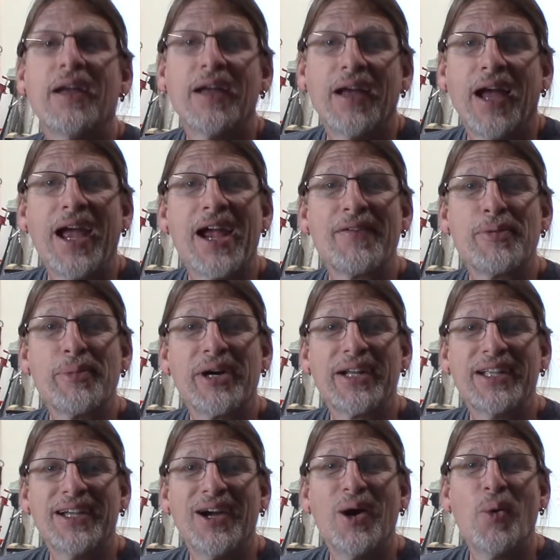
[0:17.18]
Hey
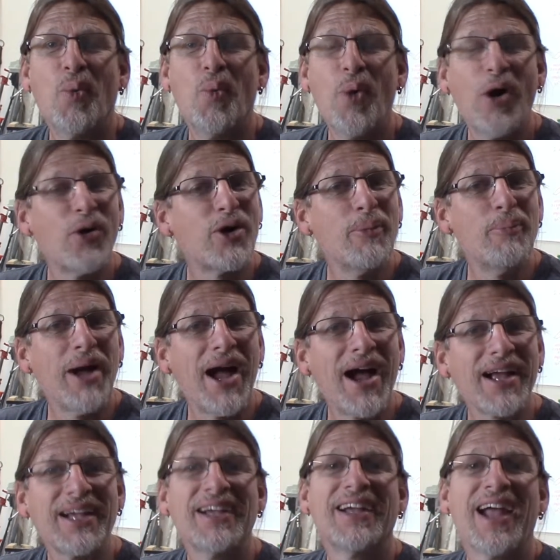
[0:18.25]
everybody, welcome
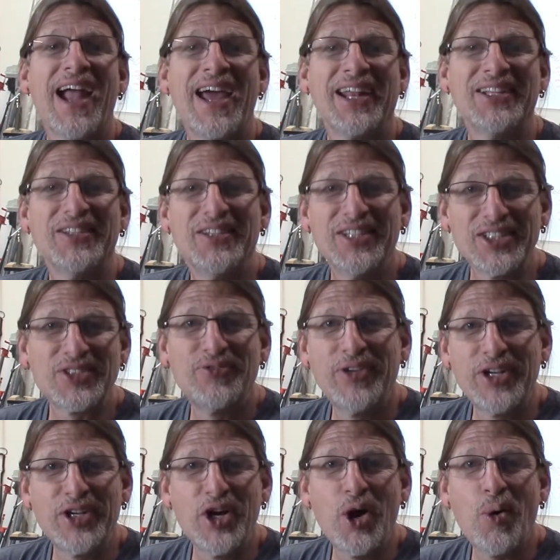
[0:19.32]
back. And in this
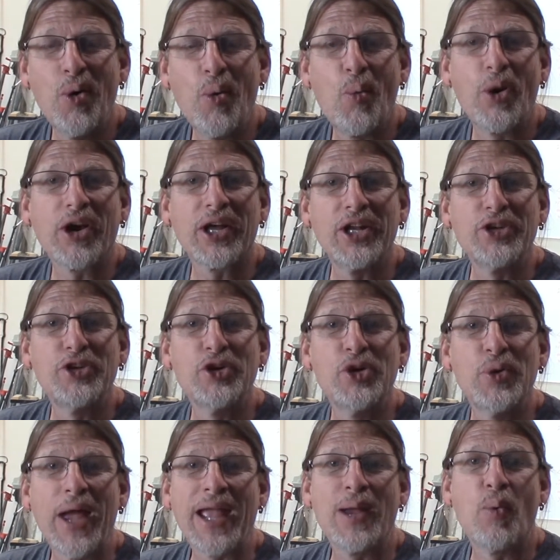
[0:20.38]
video, we're going to
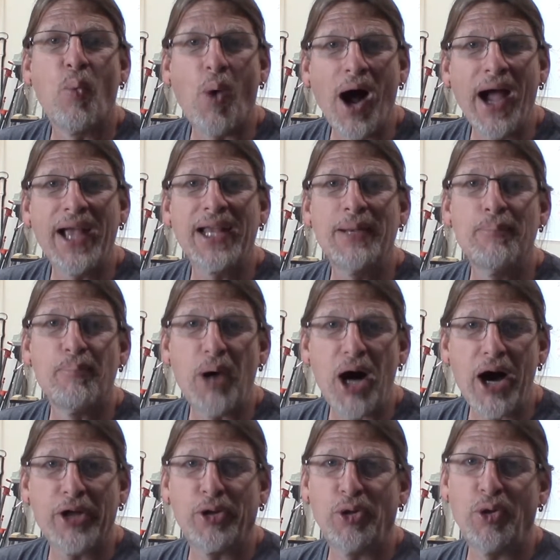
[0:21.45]
do a wine
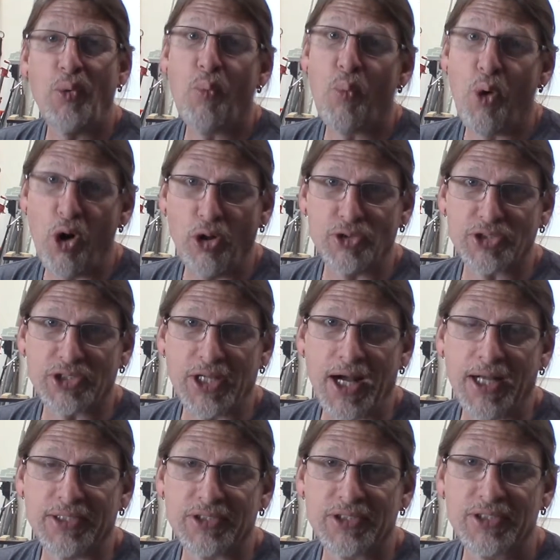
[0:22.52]
bottle wall
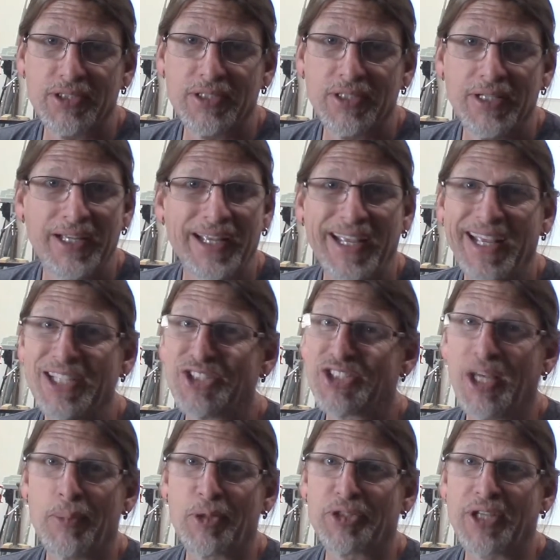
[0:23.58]
sconce. It's
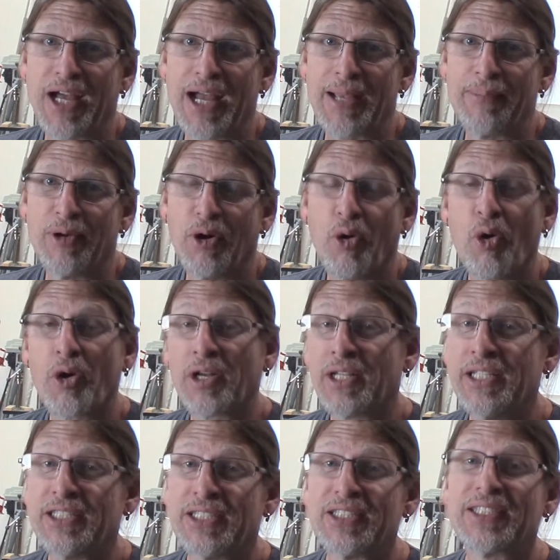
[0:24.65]
summertime, or at
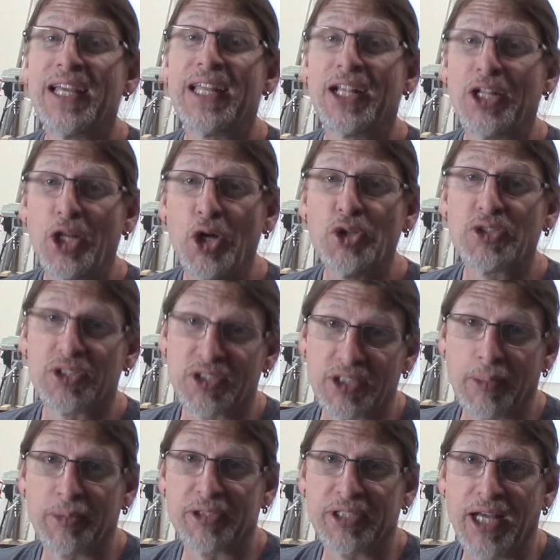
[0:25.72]
least it's getting close to
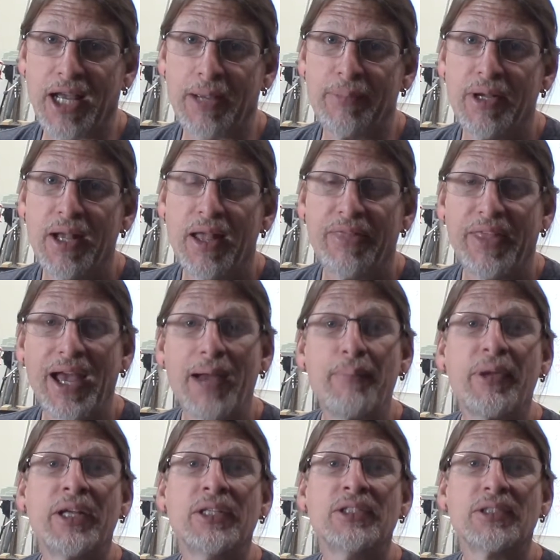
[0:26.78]
summertime. That
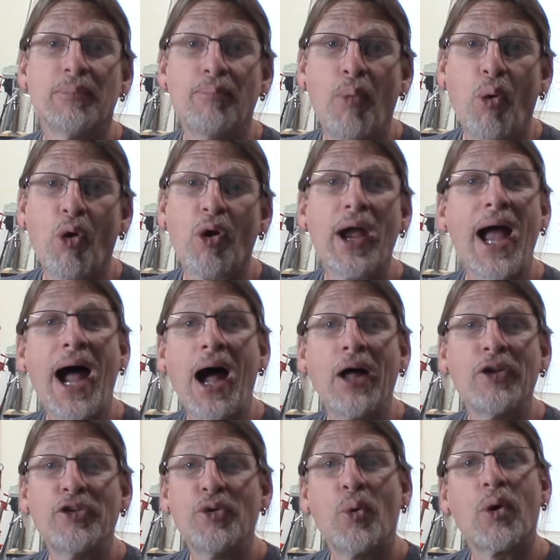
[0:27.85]
means more
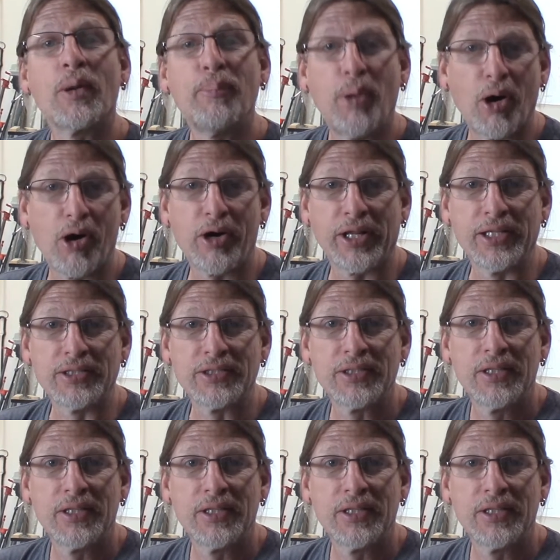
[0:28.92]
outdoor parties.